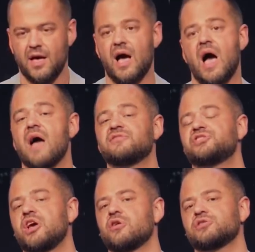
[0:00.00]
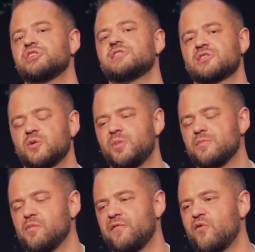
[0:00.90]
I, have shared Jesus with
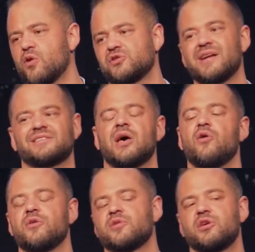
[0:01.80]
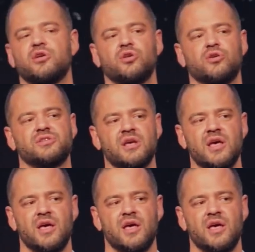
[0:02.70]
people before and tried to tell them the good news,